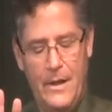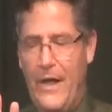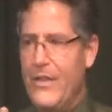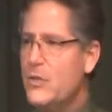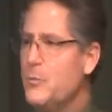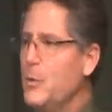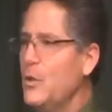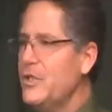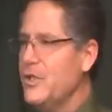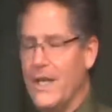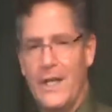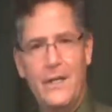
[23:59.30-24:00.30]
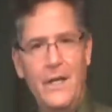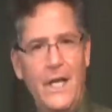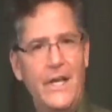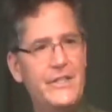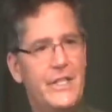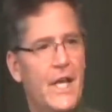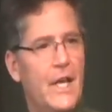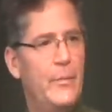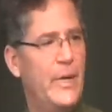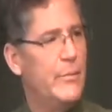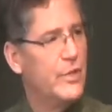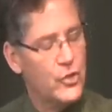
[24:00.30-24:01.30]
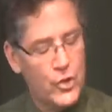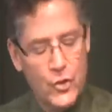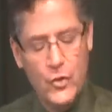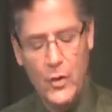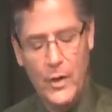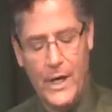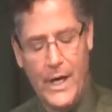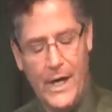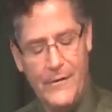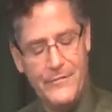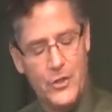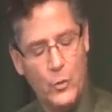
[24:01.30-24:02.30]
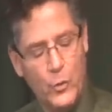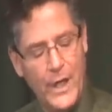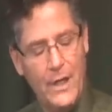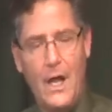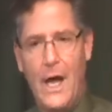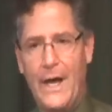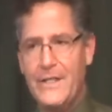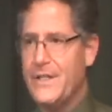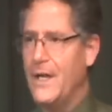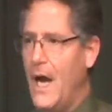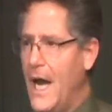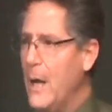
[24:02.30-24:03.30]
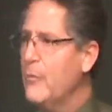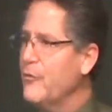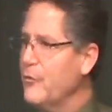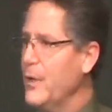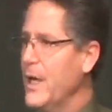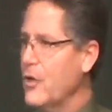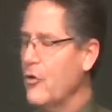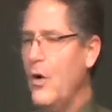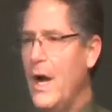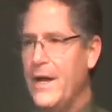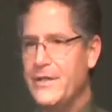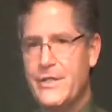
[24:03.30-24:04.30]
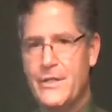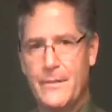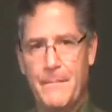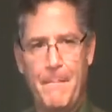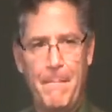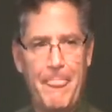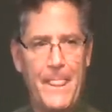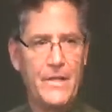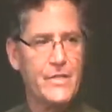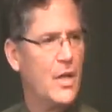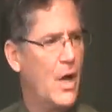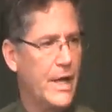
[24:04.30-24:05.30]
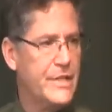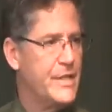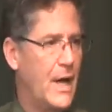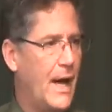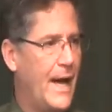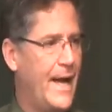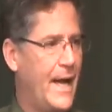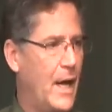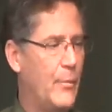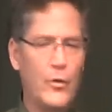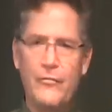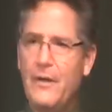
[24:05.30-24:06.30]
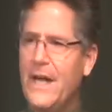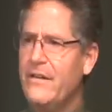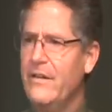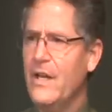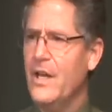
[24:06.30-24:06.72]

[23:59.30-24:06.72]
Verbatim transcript: Now, this person isn't going to be mature enough to realize that I am free in Christ. As long as I am reflecting the